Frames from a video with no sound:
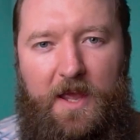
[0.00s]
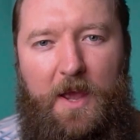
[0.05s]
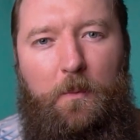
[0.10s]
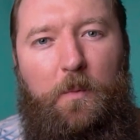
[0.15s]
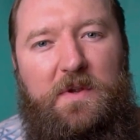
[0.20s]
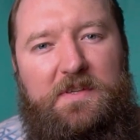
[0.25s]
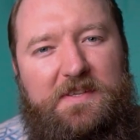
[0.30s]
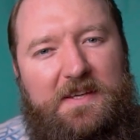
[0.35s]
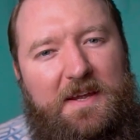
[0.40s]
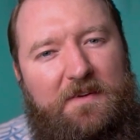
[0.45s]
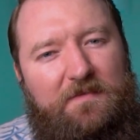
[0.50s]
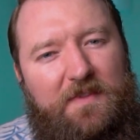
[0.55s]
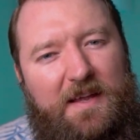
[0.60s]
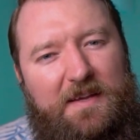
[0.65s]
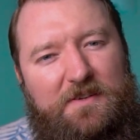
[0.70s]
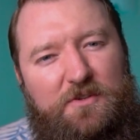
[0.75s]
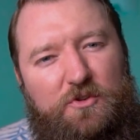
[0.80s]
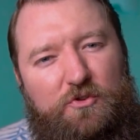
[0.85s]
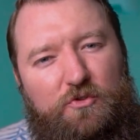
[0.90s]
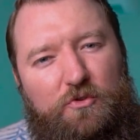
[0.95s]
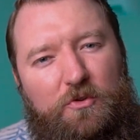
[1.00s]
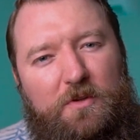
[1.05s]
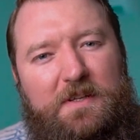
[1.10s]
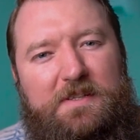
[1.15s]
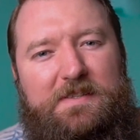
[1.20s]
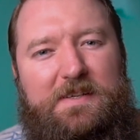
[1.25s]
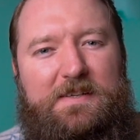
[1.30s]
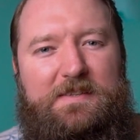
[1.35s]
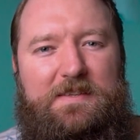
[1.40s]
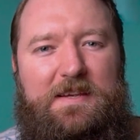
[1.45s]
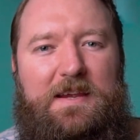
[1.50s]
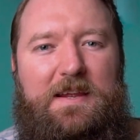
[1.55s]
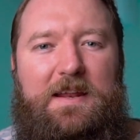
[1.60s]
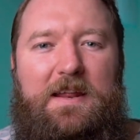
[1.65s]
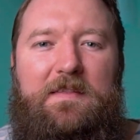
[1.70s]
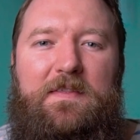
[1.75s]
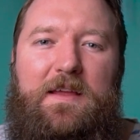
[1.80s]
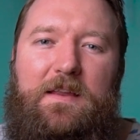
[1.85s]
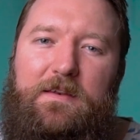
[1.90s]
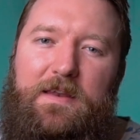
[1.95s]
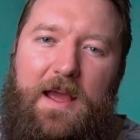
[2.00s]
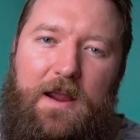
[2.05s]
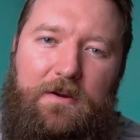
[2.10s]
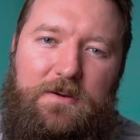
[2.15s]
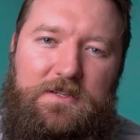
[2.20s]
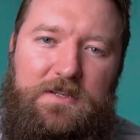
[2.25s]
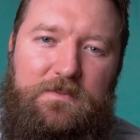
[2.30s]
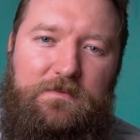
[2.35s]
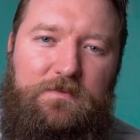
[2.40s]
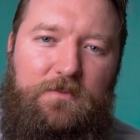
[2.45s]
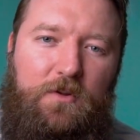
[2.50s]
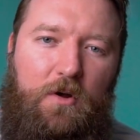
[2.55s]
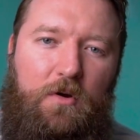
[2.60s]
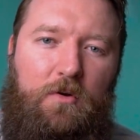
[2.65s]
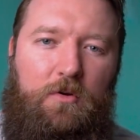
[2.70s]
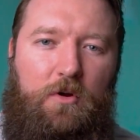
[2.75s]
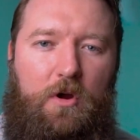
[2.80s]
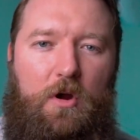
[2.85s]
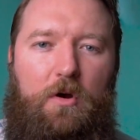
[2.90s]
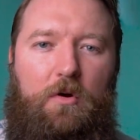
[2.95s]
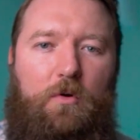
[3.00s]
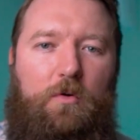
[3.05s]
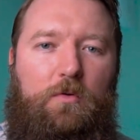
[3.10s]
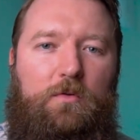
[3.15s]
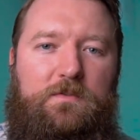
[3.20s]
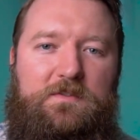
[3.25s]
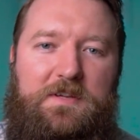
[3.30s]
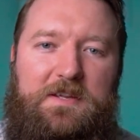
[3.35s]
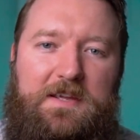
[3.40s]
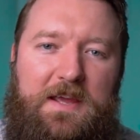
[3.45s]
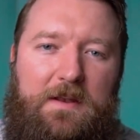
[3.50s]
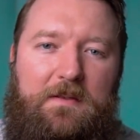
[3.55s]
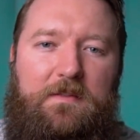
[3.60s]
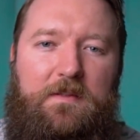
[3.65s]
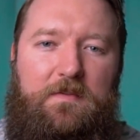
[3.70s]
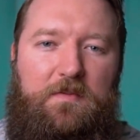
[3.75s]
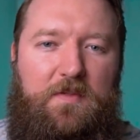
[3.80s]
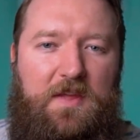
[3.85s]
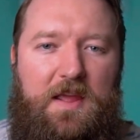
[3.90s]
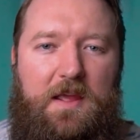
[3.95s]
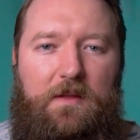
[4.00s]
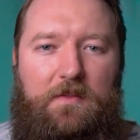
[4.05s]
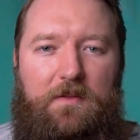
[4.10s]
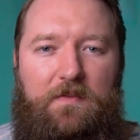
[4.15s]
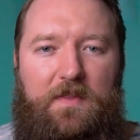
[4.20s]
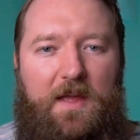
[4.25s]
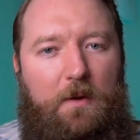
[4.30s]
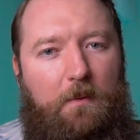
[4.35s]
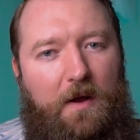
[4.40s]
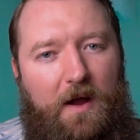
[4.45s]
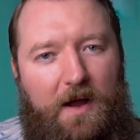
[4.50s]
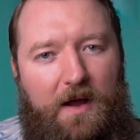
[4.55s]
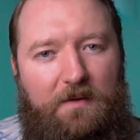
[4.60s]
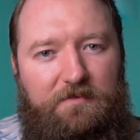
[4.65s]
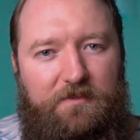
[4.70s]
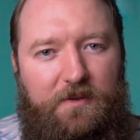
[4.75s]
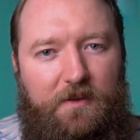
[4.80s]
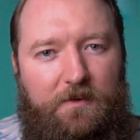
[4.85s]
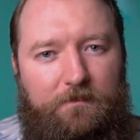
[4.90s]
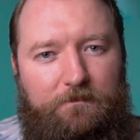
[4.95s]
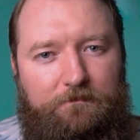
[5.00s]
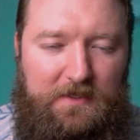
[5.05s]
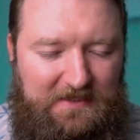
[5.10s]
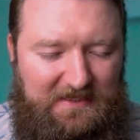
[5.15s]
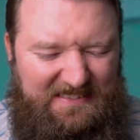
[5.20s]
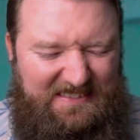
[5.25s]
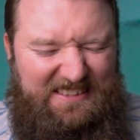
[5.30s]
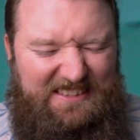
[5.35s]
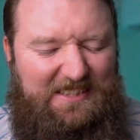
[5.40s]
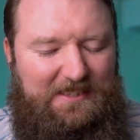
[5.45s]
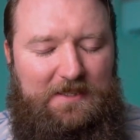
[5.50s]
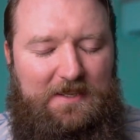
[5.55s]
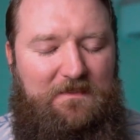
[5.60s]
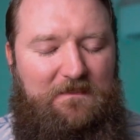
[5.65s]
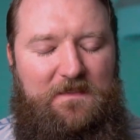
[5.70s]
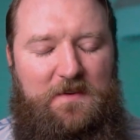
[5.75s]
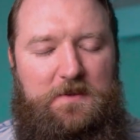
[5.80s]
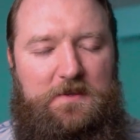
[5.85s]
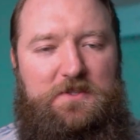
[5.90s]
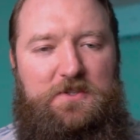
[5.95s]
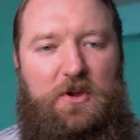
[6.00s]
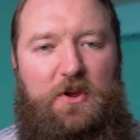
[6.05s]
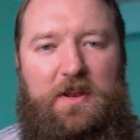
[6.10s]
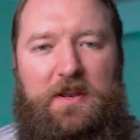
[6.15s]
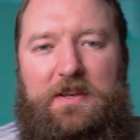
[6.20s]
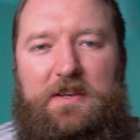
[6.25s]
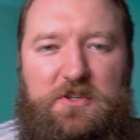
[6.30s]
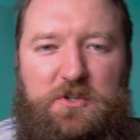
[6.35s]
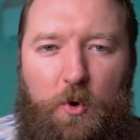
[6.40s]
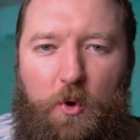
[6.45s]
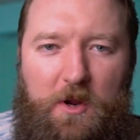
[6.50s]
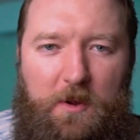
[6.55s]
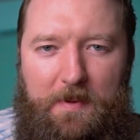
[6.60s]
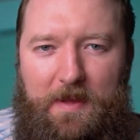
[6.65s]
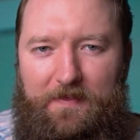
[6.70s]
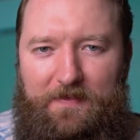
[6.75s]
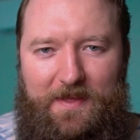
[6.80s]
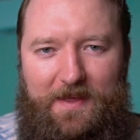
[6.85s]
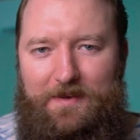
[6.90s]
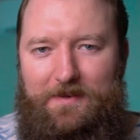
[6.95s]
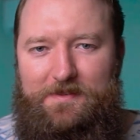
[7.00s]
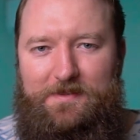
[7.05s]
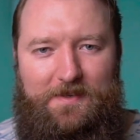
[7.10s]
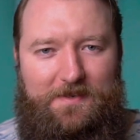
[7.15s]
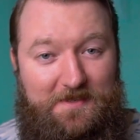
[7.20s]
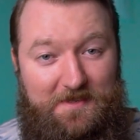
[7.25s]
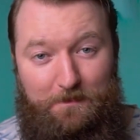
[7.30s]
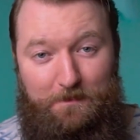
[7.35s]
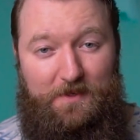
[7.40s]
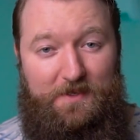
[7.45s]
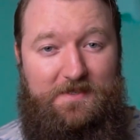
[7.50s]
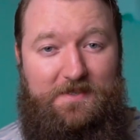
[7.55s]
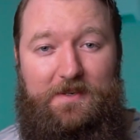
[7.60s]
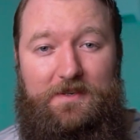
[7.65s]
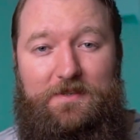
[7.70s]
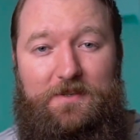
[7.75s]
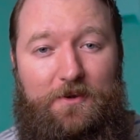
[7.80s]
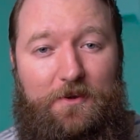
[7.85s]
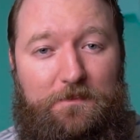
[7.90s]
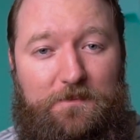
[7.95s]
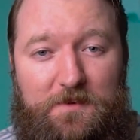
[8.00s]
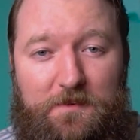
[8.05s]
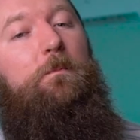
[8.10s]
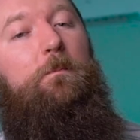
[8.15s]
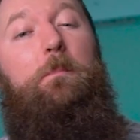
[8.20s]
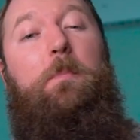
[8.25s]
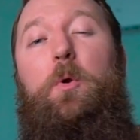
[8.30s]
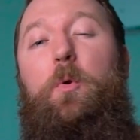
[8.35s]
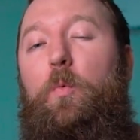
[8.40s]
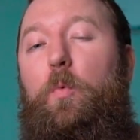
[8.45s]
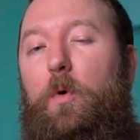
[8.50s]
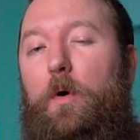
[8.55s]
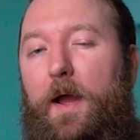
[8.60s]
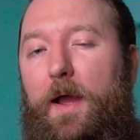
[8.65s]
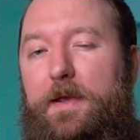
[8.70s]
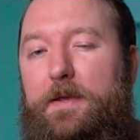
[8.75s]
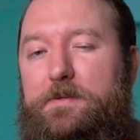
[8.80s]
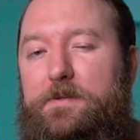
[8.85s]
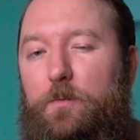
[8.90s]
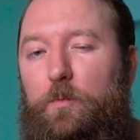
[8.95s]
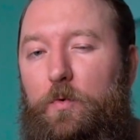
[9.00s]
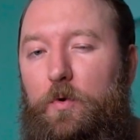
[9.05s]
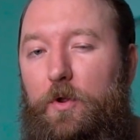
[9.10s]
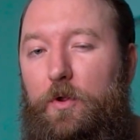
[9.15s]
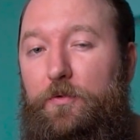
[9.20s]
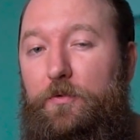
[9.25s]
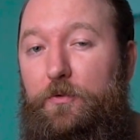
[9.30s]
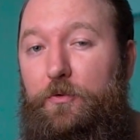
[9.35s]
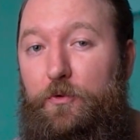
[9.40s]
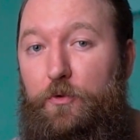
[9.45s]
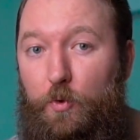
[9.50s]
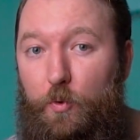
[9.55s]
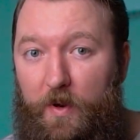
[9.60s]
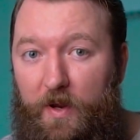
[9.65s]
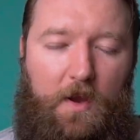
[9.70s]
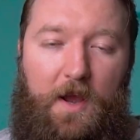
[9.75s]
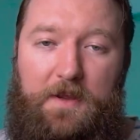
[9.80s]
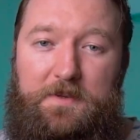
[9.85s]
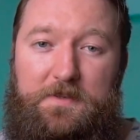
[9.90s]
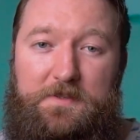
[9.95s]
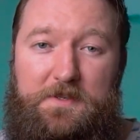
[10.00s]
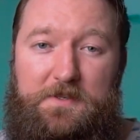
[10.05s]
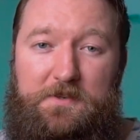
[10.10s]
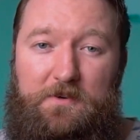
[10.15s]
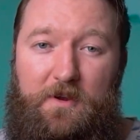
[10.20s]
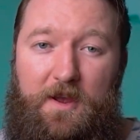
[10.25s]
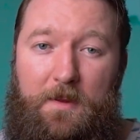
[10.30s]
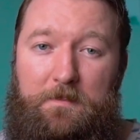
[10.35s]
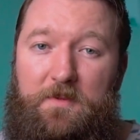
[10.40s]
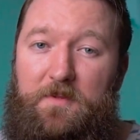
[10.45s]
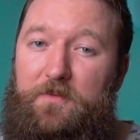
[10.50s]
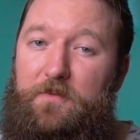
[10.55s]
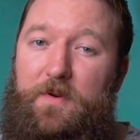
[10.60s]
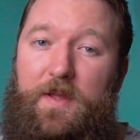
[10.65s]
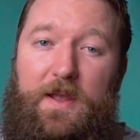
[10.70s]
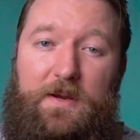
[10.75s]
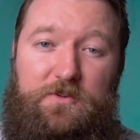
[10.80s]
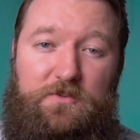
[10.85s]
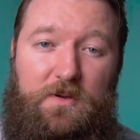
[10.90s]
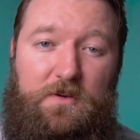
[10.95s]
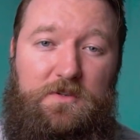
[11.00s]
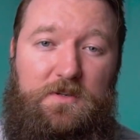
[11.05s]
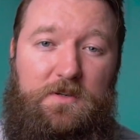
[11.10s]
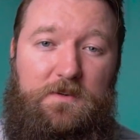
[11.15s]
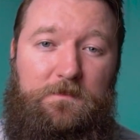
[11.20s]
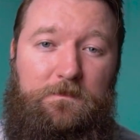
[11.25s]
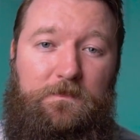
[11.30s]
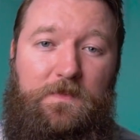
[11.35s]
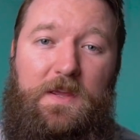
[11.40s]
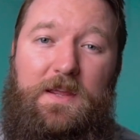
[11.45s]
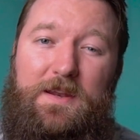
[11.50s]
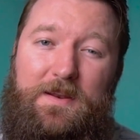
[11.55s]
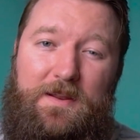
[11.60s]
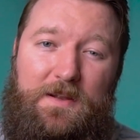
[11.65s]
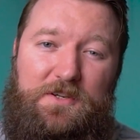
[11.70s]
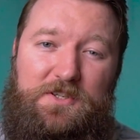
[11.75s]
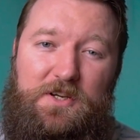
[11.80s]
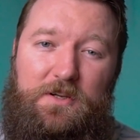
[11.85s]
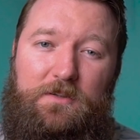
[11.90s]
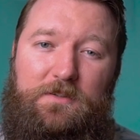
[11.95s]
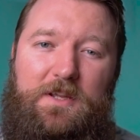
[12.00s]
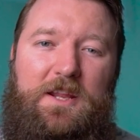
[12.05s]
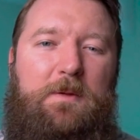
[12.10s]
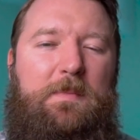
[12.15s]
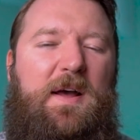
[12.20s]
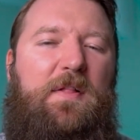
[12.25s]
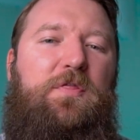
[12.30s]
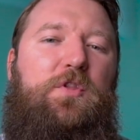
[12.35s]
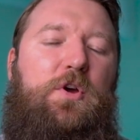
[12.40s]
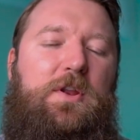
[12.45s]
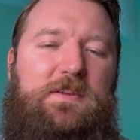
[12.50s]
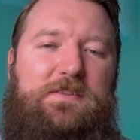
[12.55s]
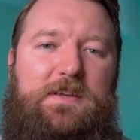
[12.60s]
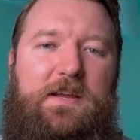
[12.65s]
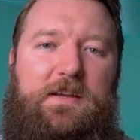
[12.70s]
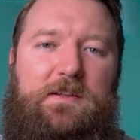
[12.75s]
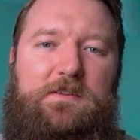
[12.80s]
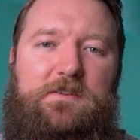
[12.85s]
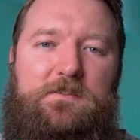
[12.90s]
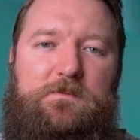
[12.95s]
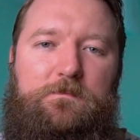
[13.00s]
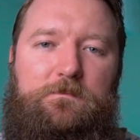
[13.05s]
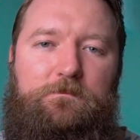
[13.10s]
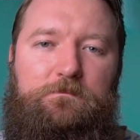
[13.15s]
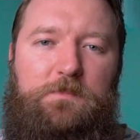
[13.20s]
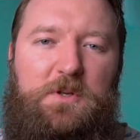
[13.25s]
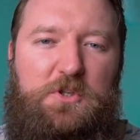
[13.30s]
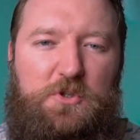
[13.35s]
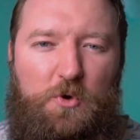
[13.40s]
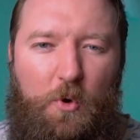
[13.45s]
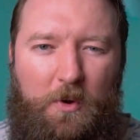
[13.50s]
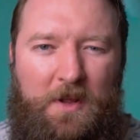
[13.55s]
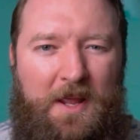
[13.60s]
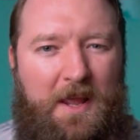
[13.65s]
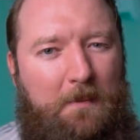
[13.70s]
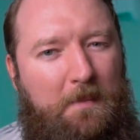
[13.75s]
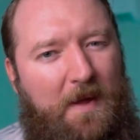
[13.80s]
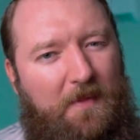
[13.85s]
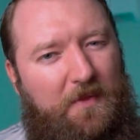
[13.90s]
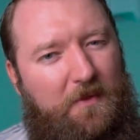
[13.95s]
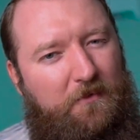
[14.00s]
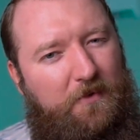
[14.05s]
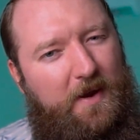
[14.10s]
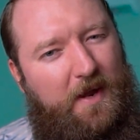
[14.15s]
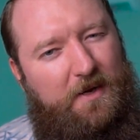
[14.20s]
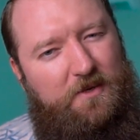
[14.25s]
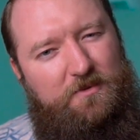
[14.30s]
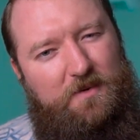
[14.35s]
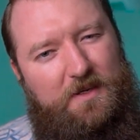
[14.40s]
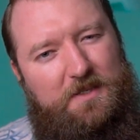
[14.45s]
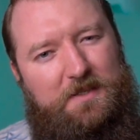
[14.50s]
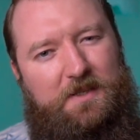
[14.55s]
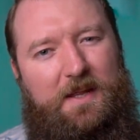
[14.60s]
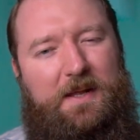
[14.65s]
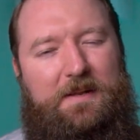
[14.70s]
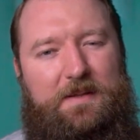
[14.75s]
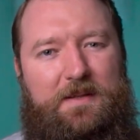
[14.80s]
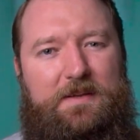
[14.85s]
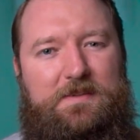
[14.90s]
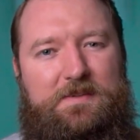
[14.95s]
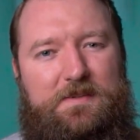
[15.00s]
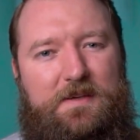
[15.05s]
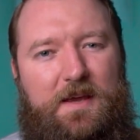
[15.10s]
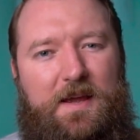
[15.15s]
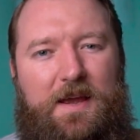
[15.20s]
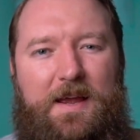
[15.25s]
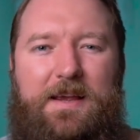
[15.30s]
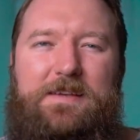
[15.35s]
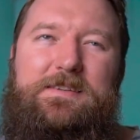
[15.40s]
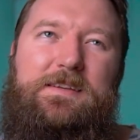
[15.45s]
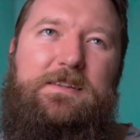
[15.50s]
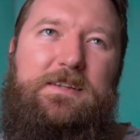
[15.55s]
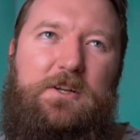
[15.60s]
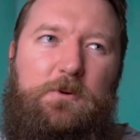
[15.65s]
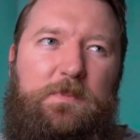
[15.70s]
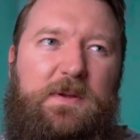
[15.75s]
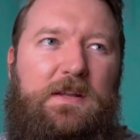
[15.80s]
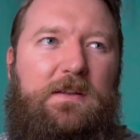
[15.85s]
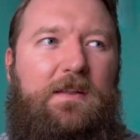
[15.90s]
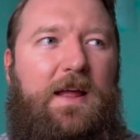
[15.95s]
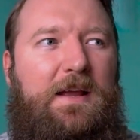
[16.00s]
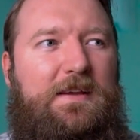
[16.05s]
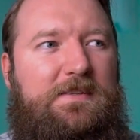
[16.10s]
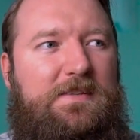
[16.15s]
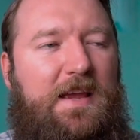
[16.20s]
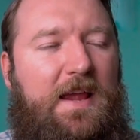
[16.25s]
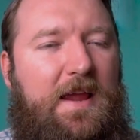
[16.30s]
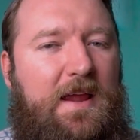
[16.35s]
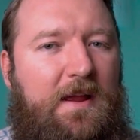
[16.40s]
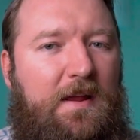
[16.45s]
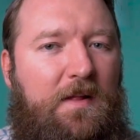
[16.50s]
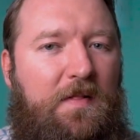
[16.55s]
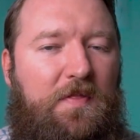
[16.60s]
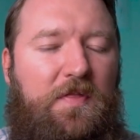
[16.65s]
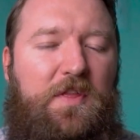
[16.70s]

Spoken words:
and we see if they truly succeed in their narrative-long goal to get the thing that they were after. Ugh, it feels dirty to talk about that in such simplistic terms, but why is it worth doing? I just described the 3-act structure in a nutshell in about 30 seconds. But talking about the 3-act structure like this is a little bit like saying